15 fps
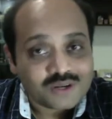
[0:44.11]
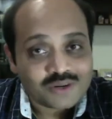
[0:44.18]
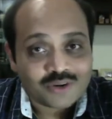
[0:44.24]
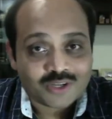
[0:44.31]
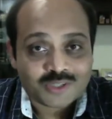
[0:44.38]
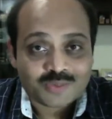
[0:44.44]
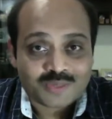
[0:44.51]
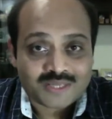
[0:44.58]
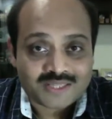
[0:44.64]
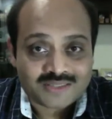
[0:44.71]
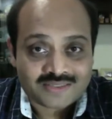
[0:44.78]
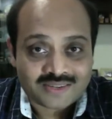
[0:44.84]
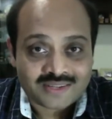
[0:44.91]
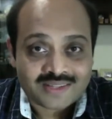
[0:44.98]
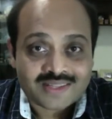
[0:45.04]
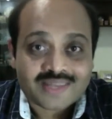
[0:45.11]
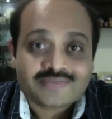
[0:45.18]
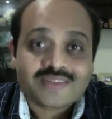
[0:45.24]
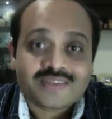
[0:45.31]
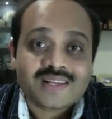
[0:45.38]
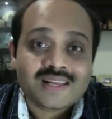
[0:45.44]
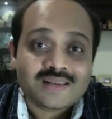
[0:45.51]
Docs-based trick that
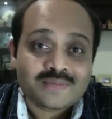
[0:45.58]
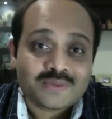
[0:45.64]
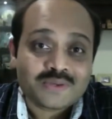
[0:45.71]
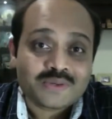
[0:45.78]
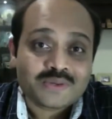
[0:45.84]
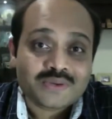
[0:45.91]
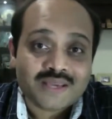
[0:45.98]
will help you